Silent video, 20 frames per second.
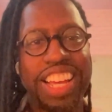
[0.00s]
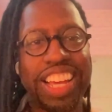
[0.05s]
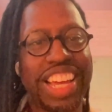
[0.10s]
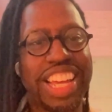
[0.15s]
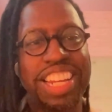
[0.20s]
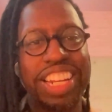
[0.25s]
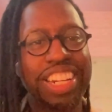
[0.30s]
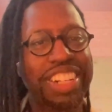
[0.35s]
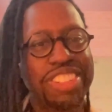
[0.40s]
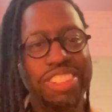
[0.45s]

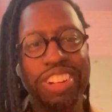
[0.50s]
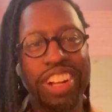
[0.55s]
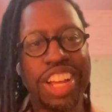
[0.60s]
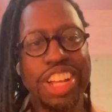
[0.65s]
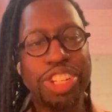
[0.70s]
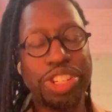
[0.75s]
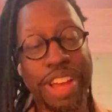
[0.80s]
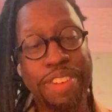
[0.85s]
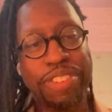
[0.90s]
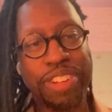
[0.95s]
And do
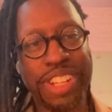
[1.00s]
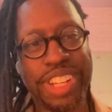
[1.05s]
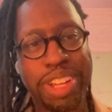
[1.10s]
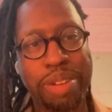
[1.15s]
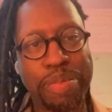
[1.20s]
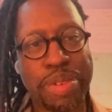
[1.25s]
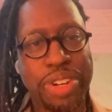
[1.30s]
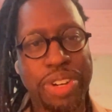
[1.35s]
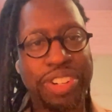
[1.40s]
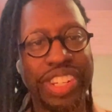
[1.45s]
you have a
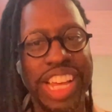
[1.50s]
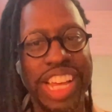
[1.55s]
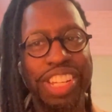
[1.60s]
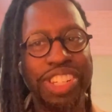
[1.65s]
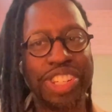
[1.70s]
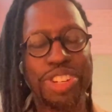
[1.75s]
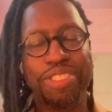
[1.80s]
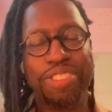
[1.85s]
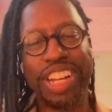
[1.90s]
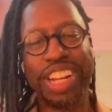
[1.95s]
computer science
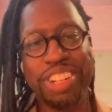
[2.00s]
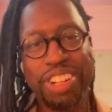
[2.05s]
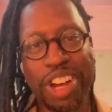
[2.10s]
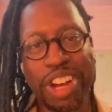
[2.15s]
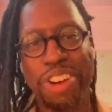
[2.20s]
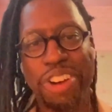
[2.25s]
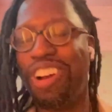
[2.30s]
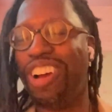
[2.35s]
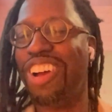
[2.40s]
degree? No.